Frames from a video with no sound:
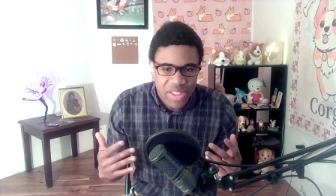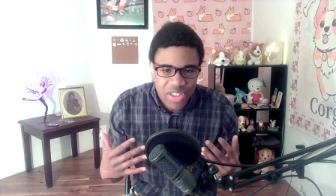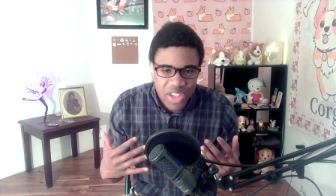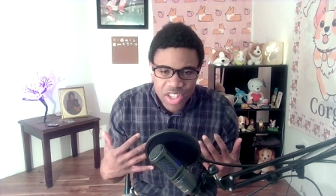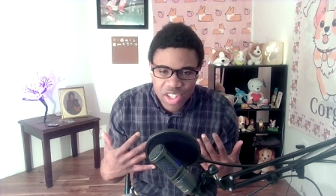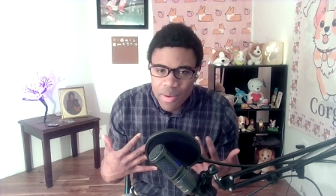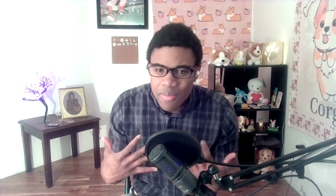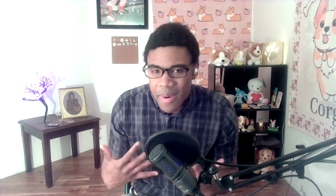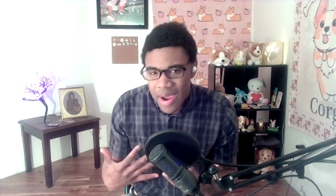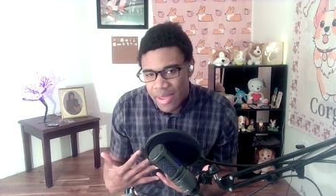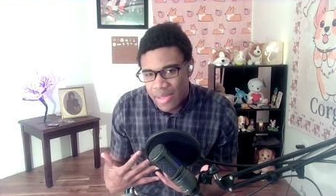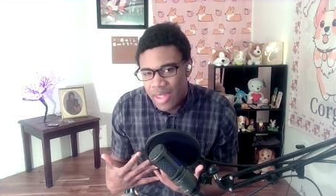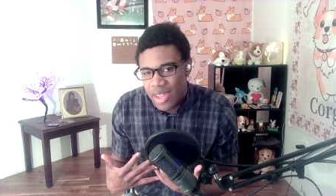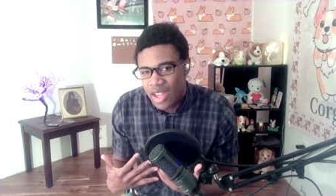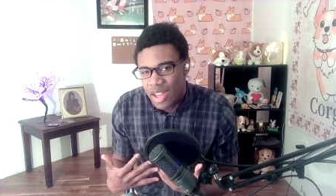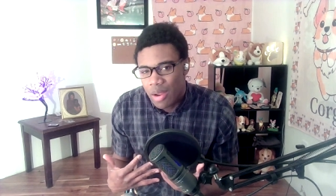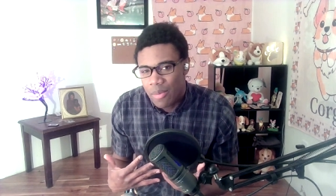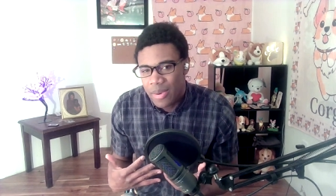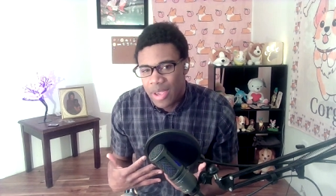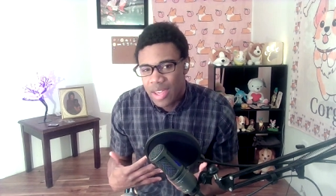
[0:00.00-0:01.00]
These are mainly
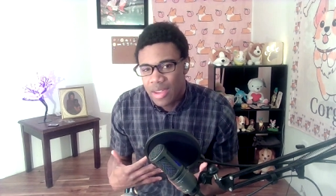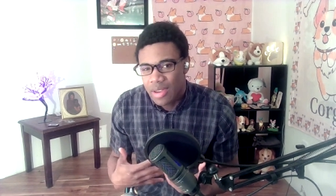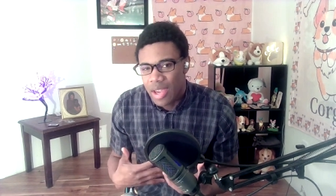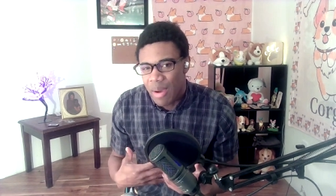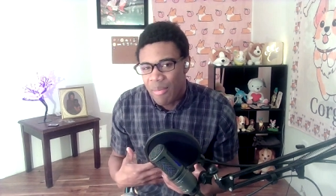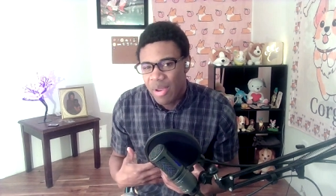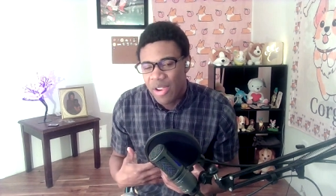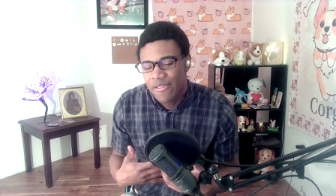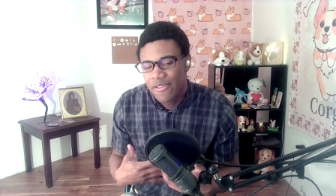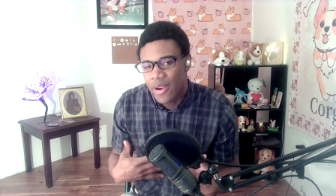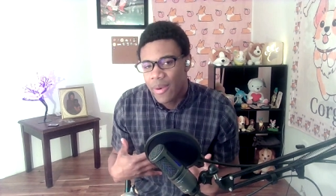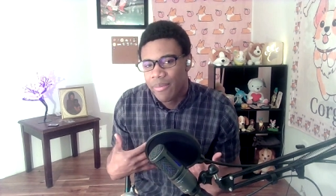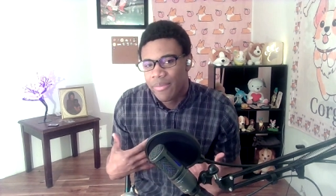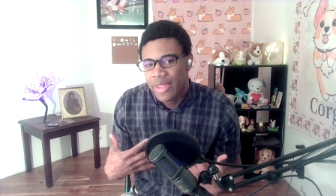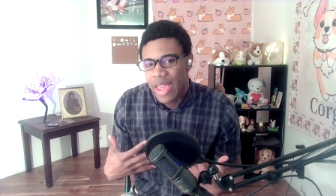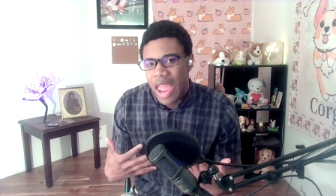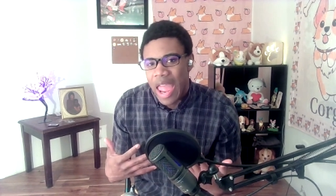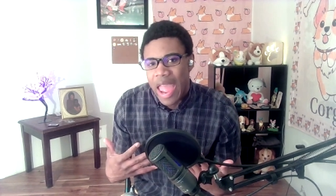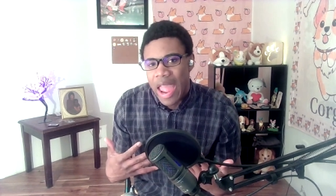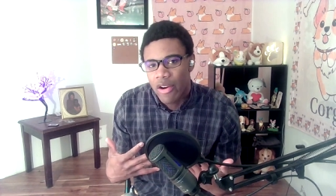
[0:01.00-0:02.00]
gonna be coming from
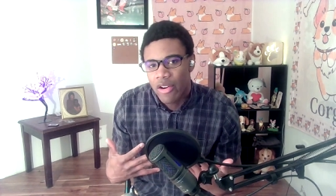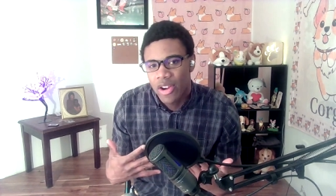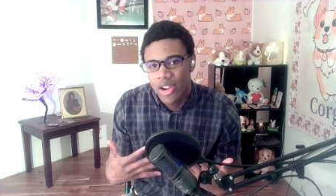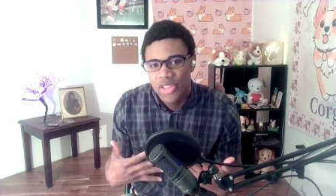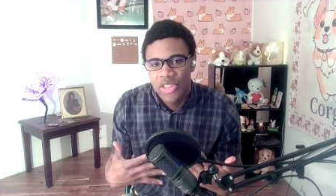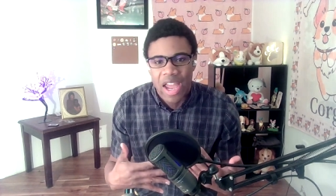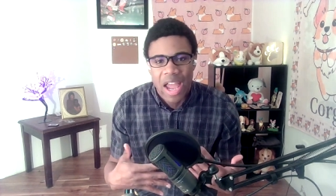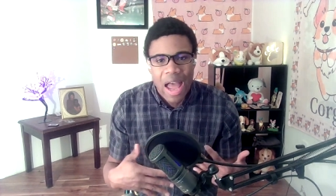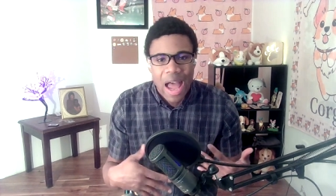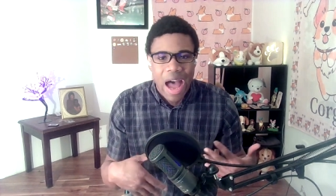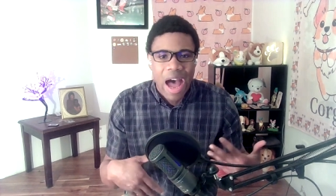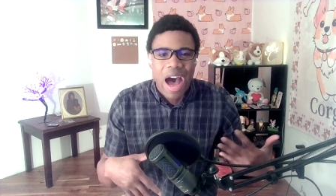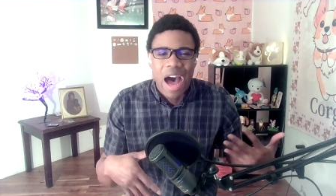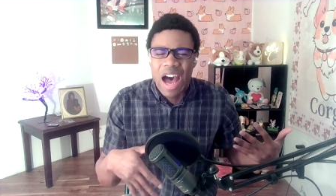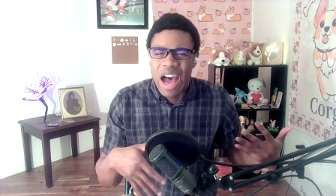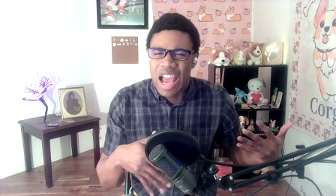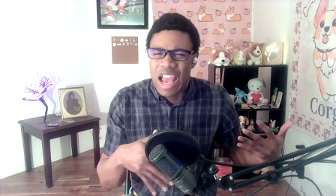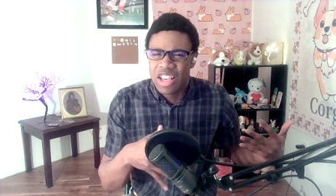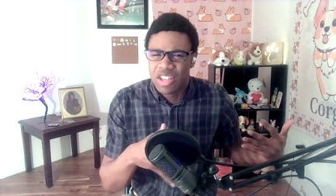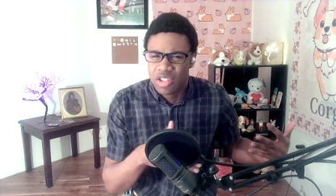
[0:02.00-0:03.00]
the era that
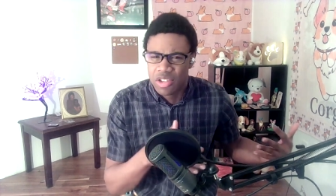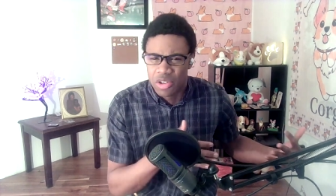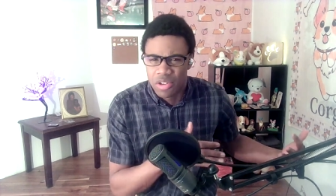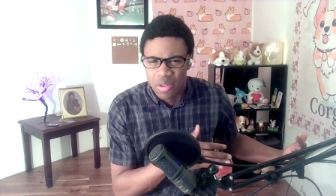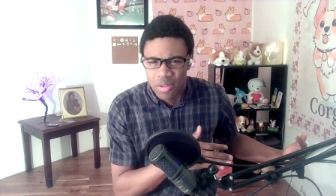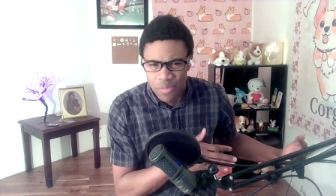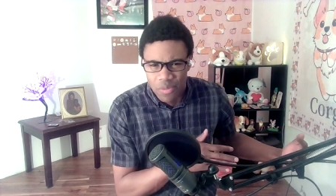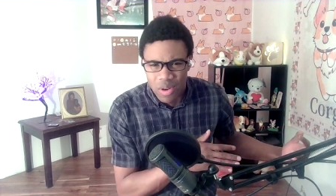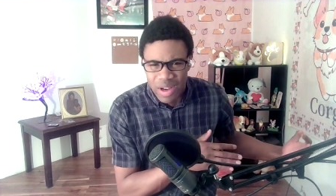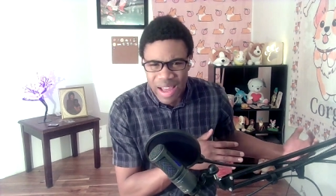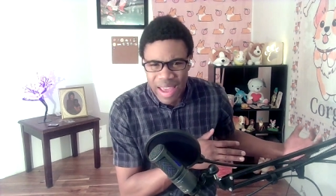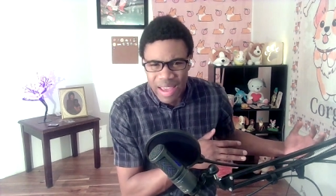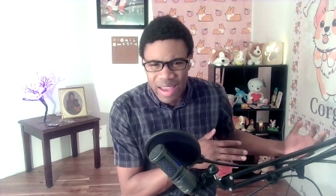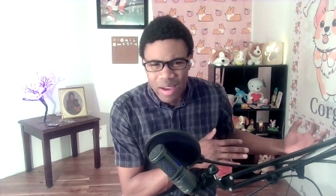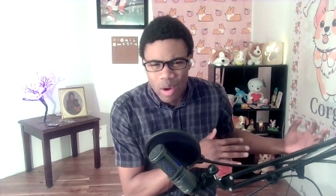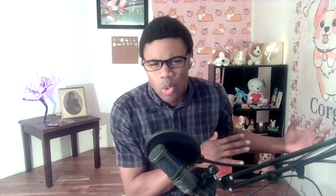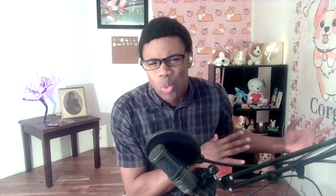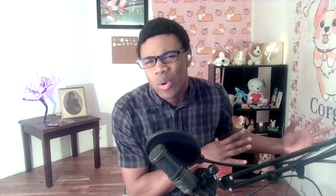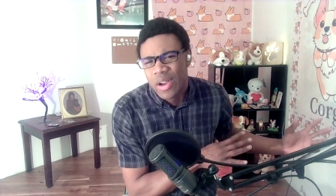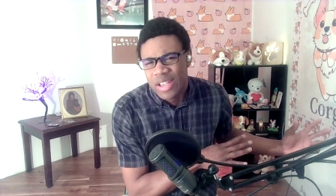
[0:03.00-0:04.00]
I sort of like
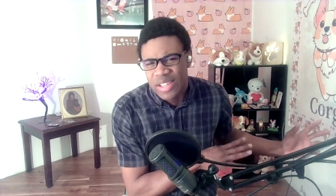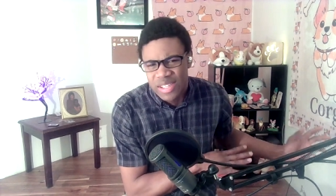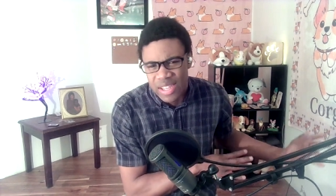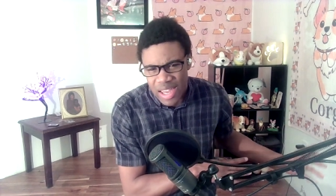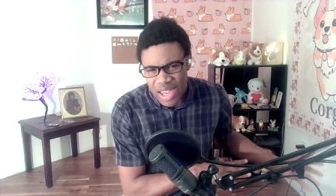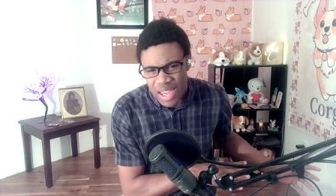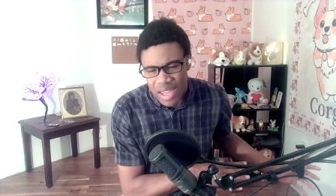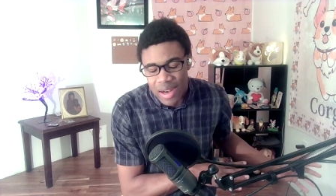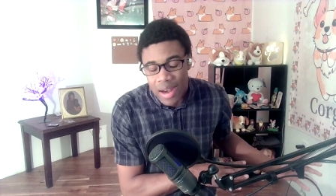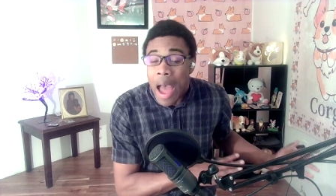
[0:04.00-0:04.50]
was in.